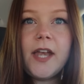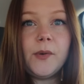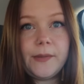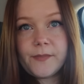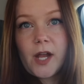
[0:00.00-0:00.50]

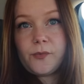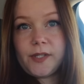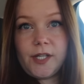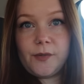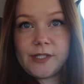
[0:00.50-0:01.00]
Anyway, I don't
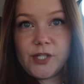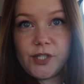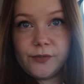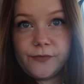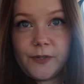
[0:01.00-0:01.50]
really know what to
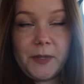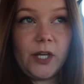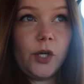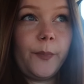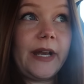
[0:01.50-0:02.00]
do from
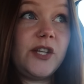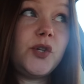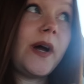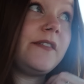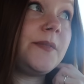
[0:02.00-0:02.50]
here, but I
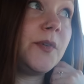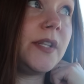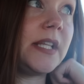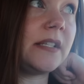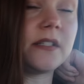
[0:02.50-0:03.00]
do have some
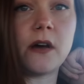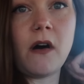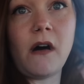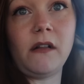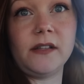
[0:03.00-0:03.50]
good things to
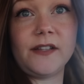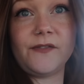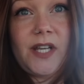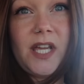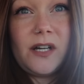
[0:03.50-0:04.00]
haul in the
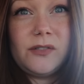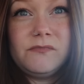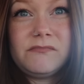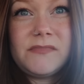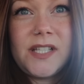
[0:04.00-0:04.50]
video,
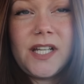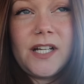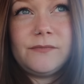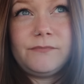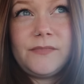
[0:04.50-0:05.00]
you
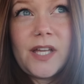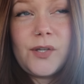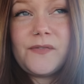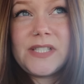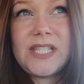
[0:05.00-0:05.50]
know, that
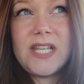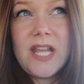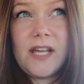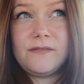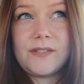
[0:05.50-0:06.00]
you haven't seen
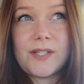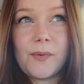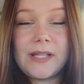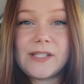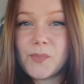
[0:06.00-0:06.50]
yet.
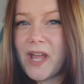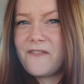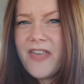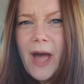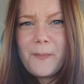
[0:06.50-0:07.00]
So at least we
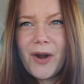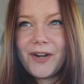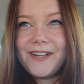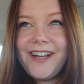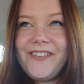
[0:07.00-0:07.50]
have that
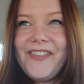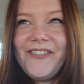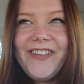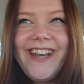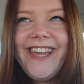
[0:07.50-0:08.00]
part
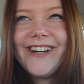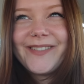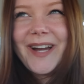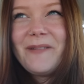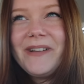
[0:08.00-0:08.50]

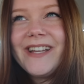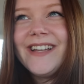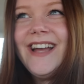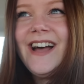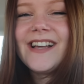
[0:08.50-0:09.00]

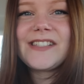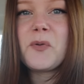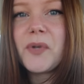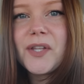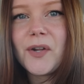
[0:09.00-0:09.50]
coming, because I
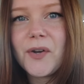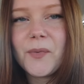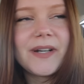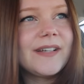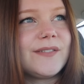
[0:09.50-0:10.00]
really don't
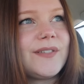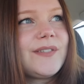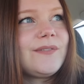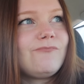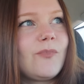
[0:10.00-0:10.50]
know what
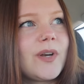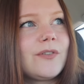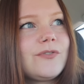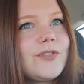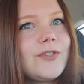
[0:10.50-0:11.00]

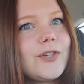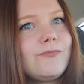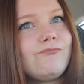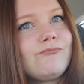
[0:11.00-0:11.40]
else to do.